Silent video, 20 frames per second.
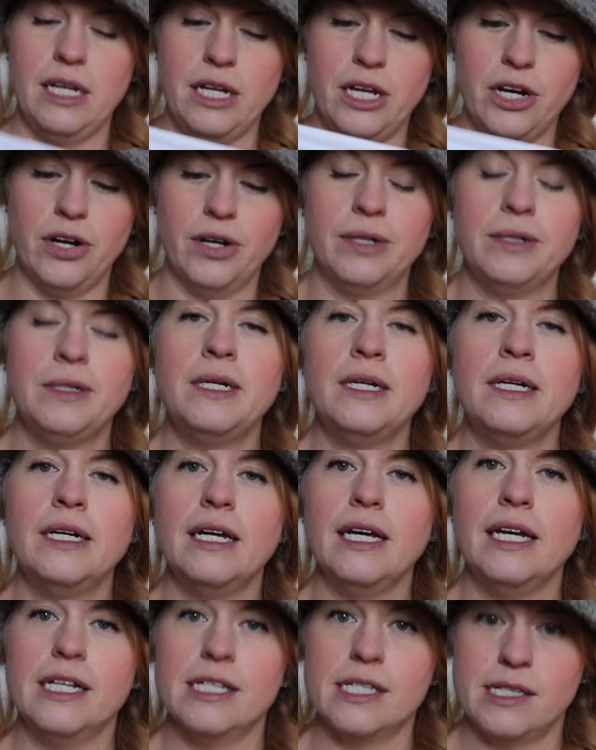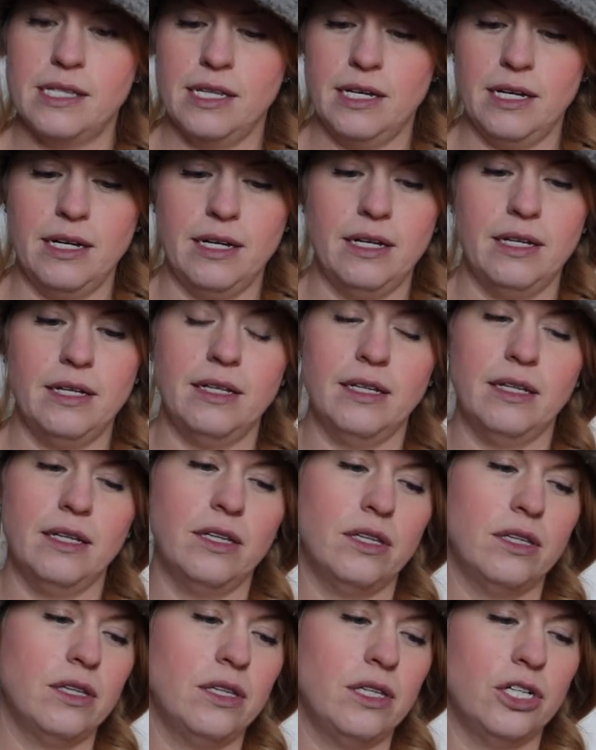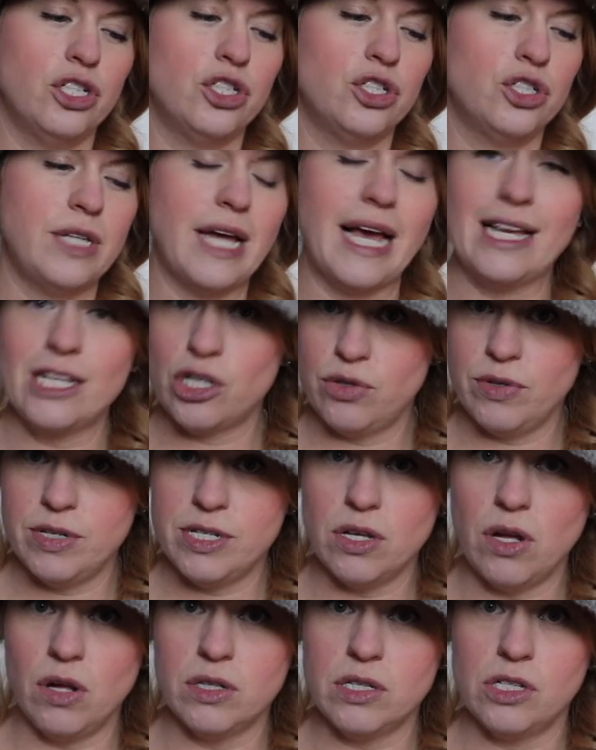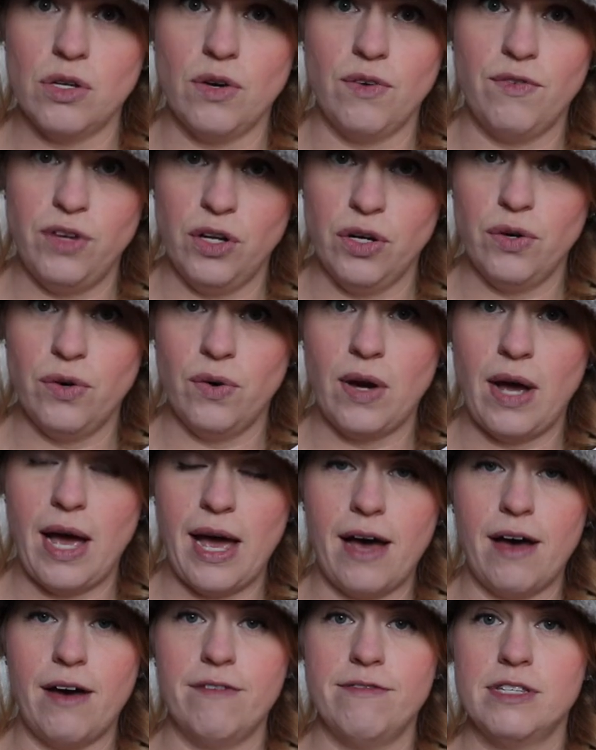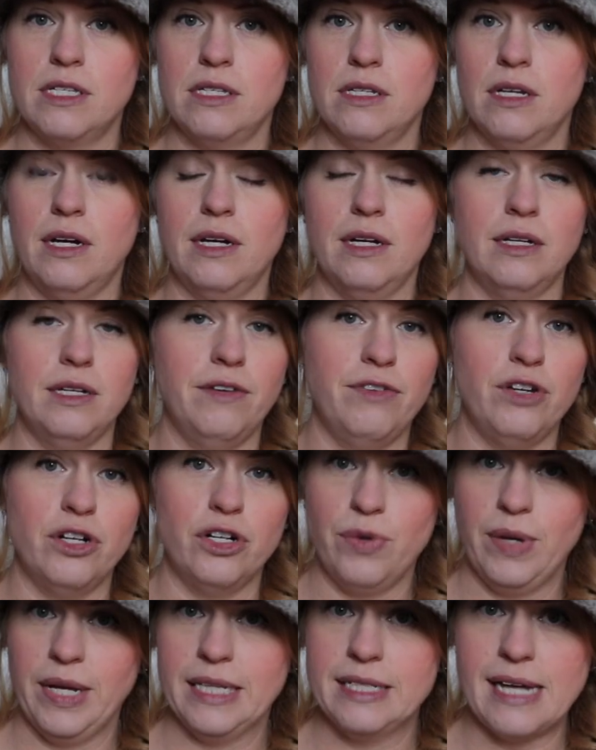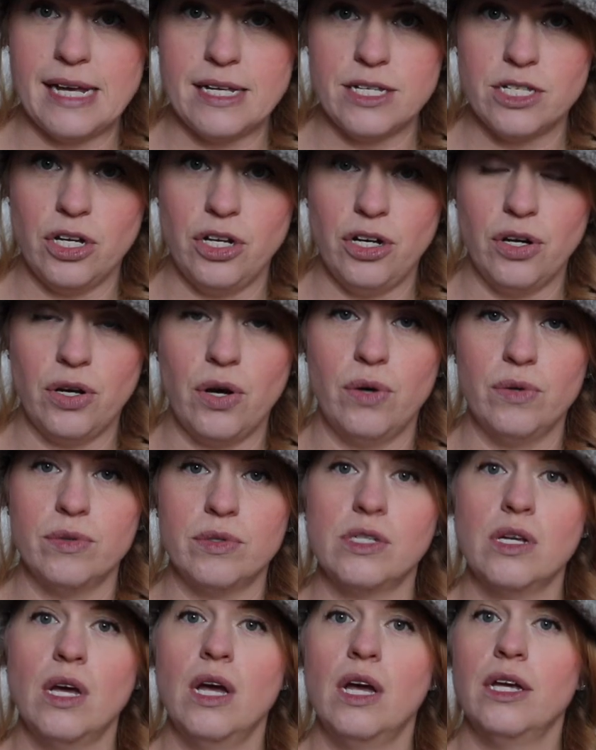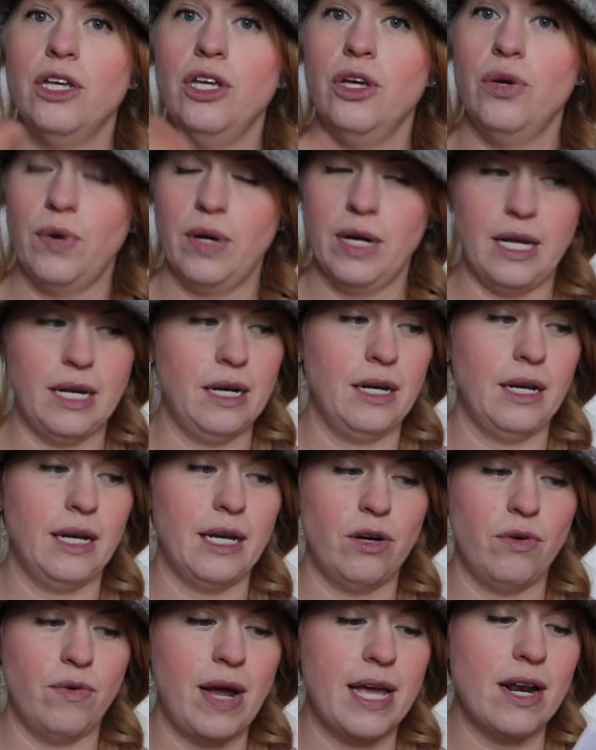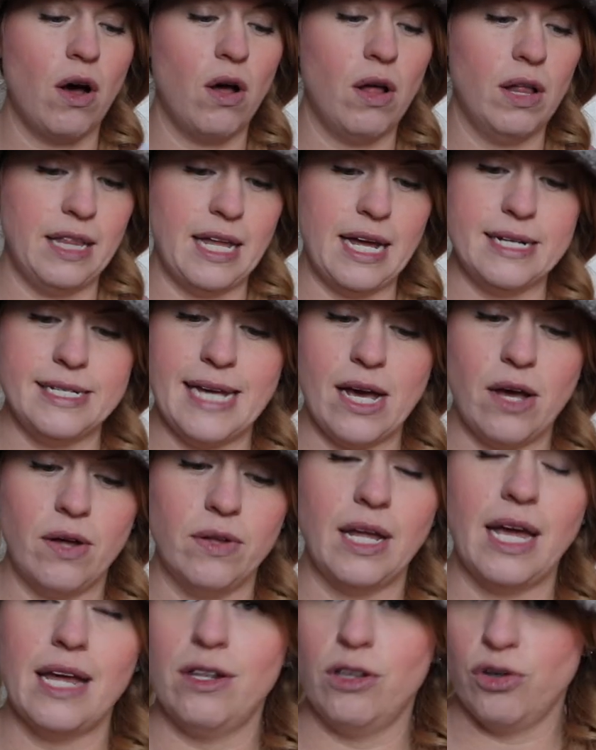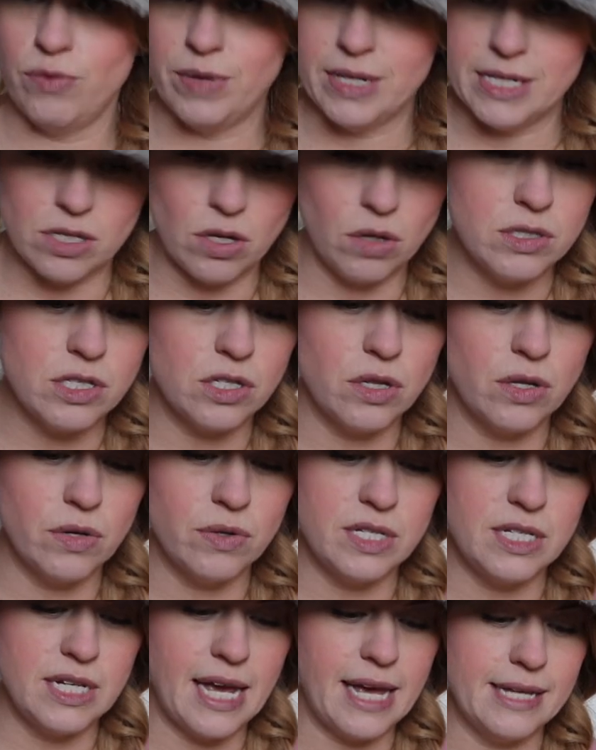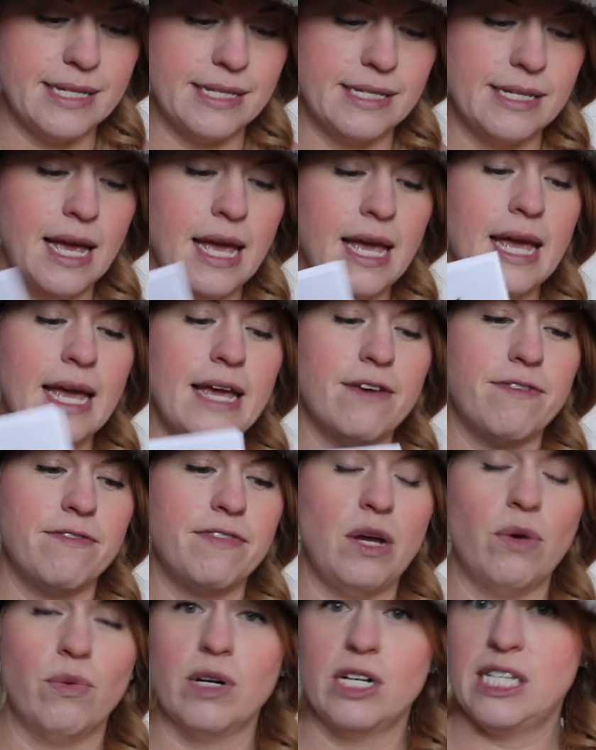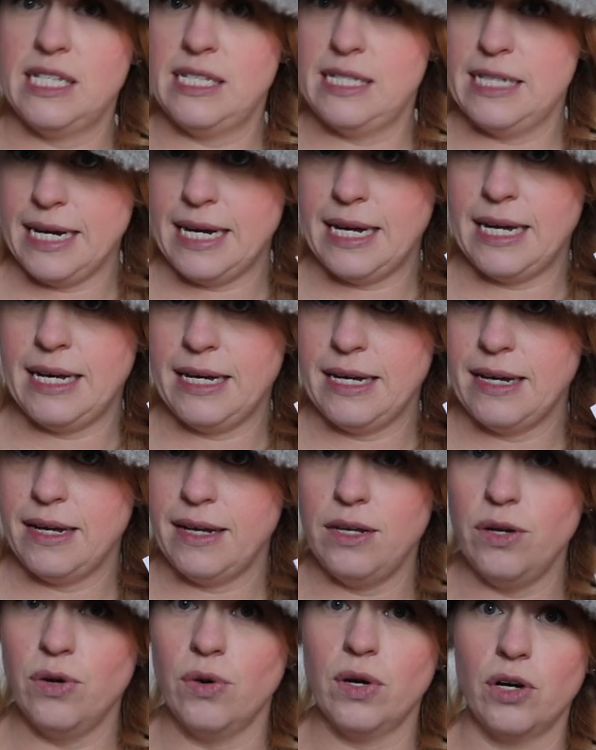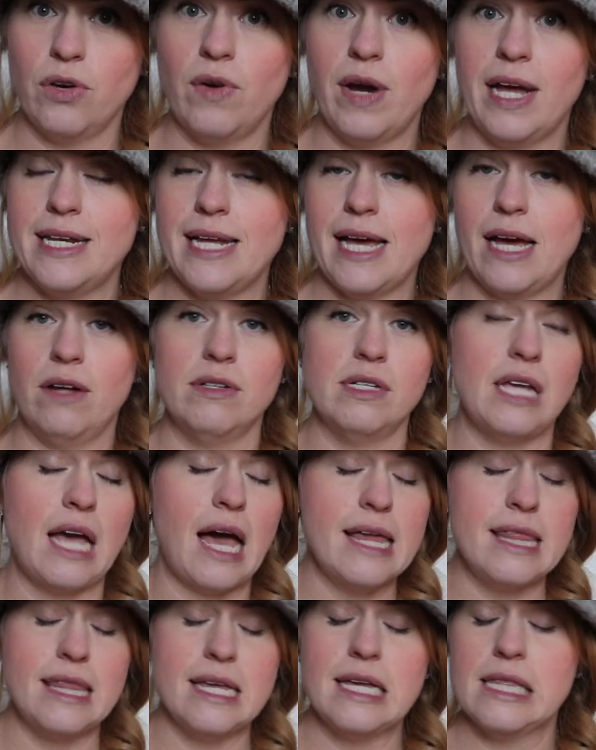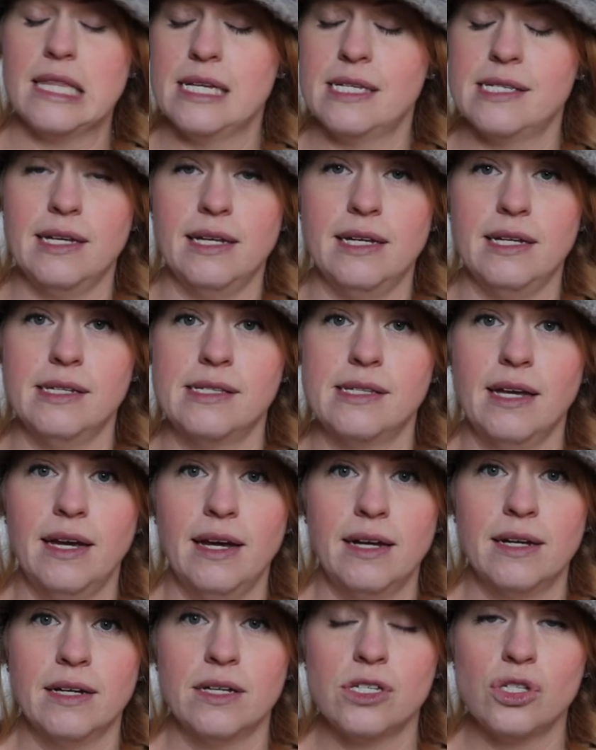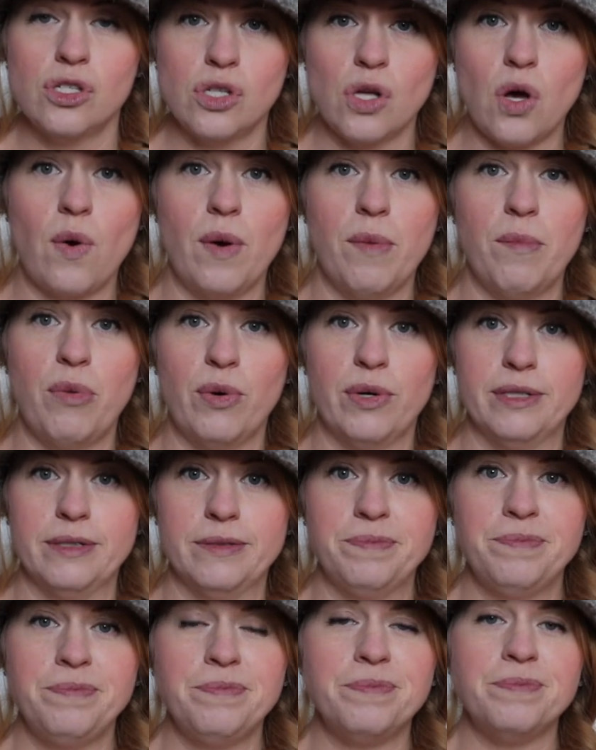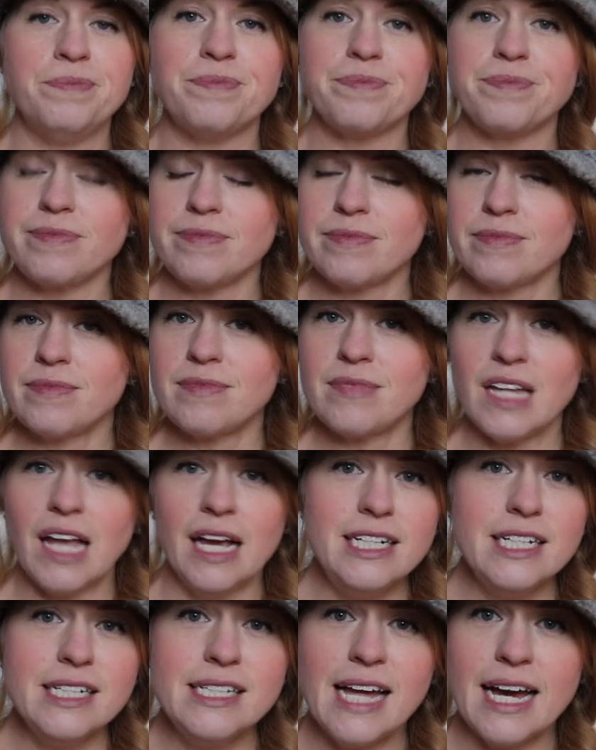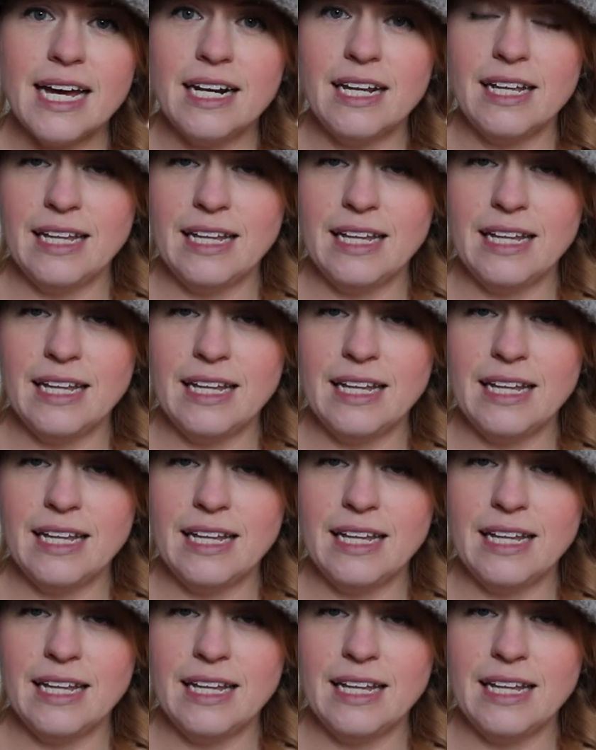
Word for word: here, is the the test results. So if you have uh, if you're doing tests on your goats, you can can write all of that down and the results of those tests. If they were sick, you can write down. See, I think this is so important I just had a